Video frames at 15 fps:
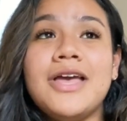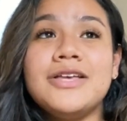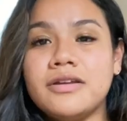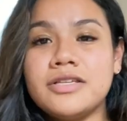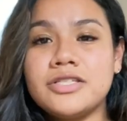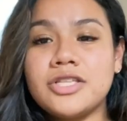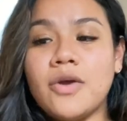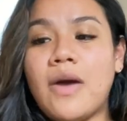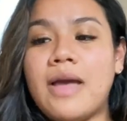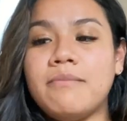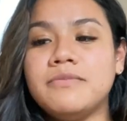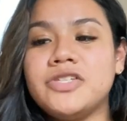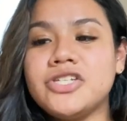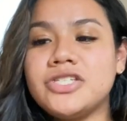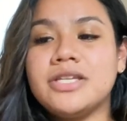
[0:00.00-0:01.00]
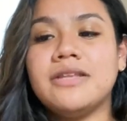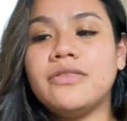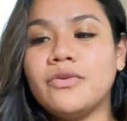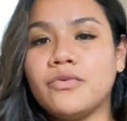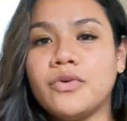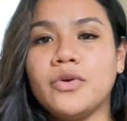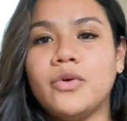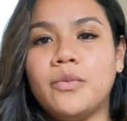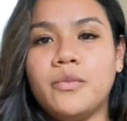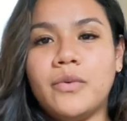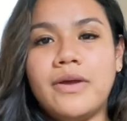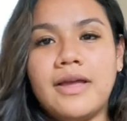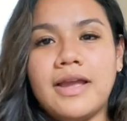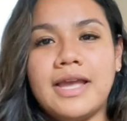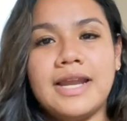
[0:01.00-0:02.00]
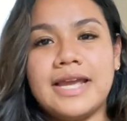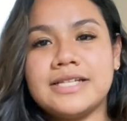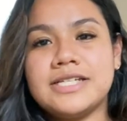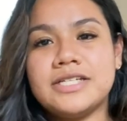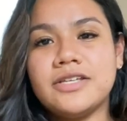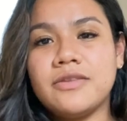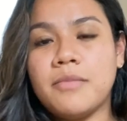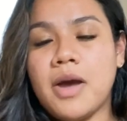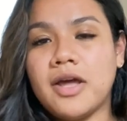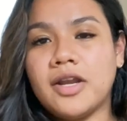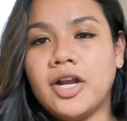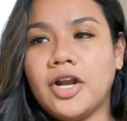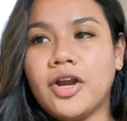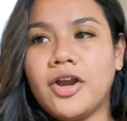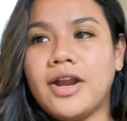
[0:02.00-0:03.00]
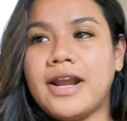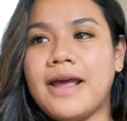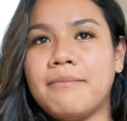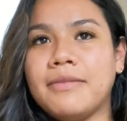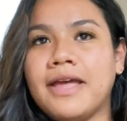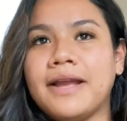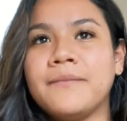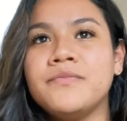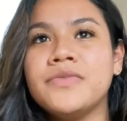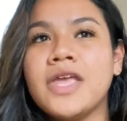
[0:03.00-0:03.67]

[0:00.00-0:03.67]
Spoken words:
So I'm just in the room connected to the monitor, and I'm like